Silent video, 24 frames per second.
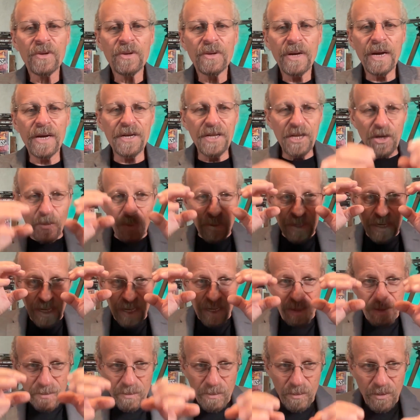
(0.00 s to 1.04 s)
And he went
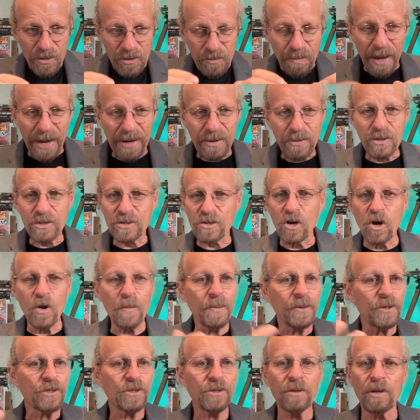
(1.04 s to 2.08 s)
in with his microscope,
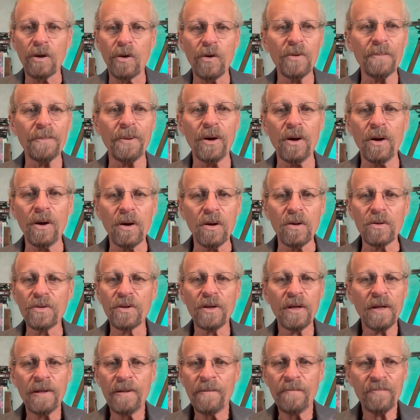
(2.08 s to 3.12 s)
and lo and behold,
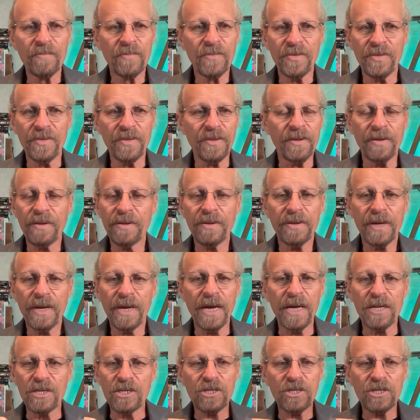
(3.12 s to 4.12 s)
it's